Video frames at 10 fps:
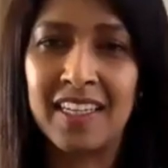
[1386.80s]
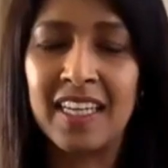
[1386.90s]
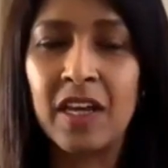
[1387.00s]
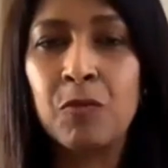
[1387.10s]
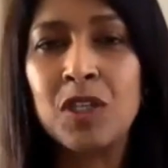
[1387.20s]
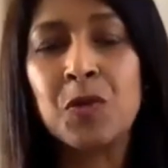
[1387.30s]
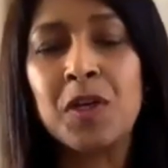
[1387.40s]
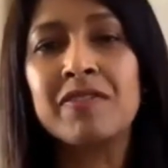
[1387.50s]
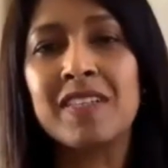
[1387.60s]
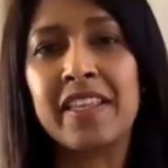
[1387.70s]
and and what's
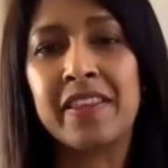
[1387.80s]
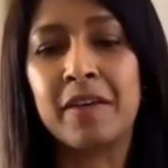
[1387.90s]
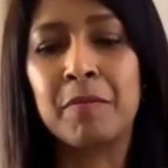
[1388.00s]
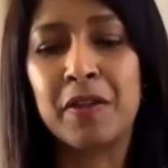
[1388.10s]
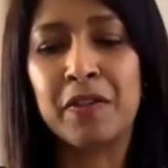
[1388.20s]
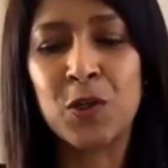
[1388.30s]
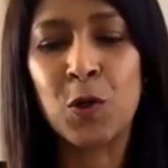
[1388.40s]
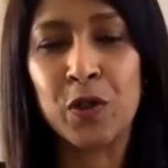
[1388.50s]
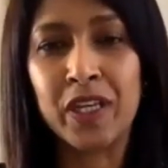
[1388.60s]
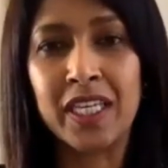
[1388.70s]
wonderful i think about this
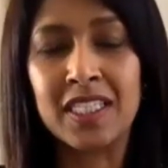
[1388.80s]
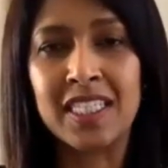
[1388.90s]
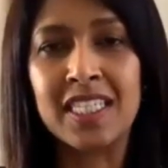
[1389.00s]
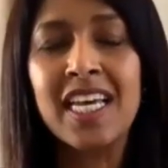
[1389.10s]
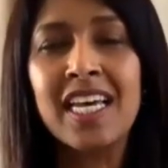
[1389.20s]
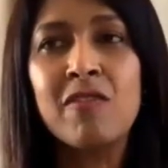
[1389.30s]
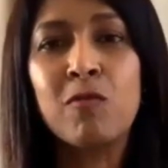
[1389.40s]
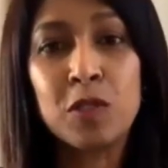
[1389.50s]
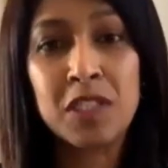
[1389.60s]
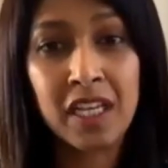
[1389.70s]
whole thing is that
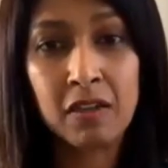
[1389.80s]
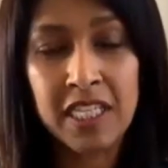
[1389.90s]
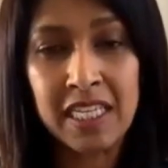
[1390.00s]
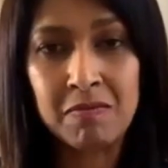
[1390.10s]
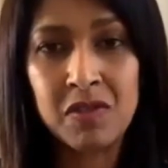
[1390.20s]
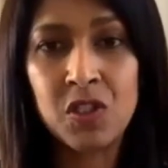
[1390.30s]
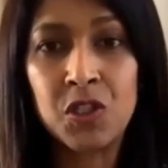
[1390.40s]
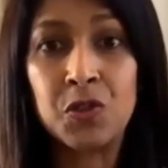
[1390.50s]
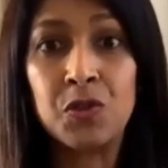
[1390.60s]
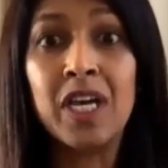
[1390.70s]
forcing our teams
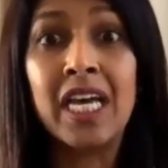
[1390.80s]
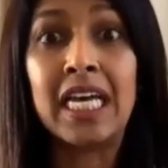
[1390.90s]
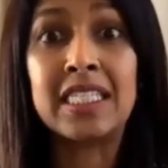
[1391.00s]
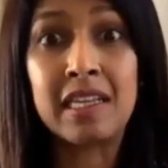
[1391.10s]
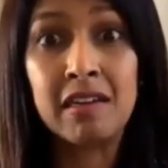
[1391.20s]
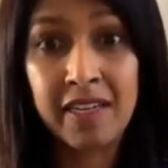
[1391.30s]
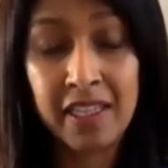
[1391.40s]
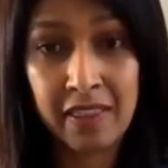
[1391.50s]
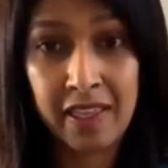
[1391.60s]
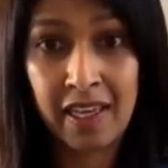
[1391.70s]
to
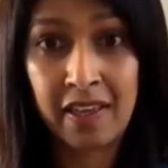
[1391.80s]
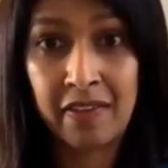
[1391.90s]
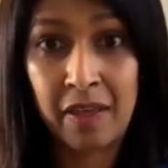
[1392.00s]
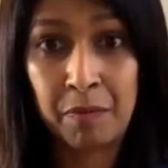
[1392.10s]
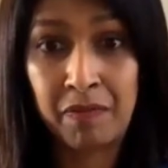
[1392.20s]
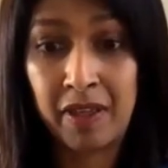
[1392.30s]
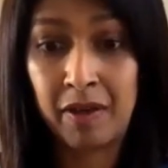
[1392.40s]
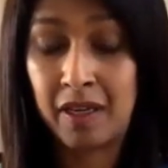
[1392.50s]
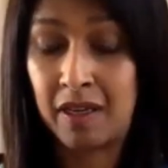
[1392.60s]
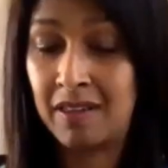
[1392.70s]
accelerate their their
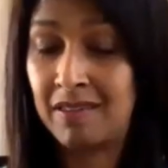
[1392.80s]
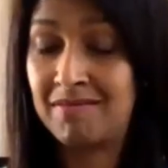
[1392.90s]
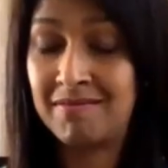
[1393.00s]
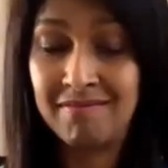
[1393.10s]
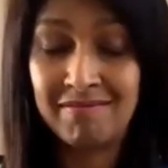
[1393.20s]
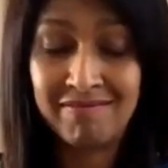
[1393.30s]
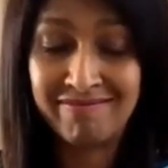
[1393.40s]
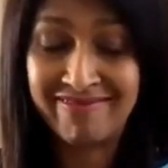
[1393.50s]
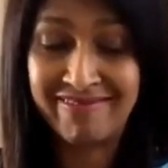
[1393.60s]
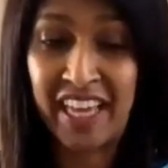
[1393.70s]
their
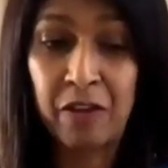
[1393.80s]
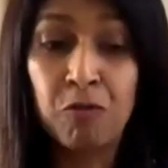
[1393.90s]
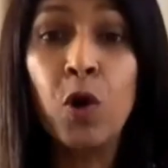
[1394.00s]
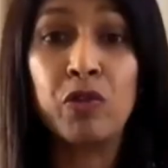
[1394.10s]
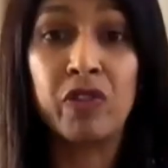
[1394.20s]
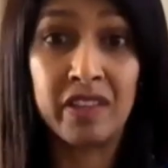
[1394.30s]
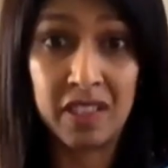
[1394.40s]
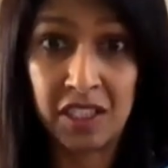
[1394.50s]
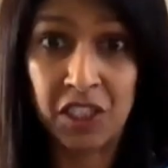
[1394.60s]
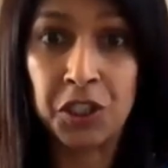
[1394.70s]
their growth in
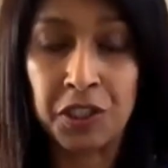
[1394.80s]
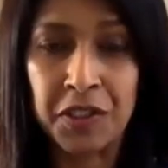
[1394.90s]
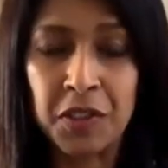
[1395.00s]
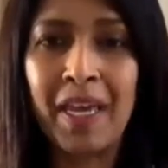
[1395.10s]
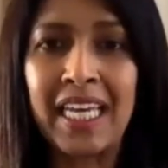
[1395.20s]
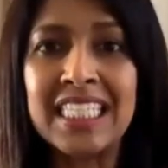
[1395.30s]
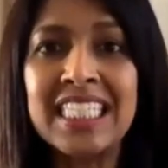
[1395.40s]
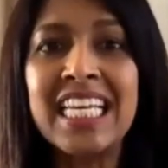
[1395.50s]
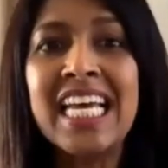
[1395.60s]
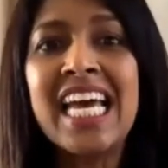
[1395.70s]
this digital space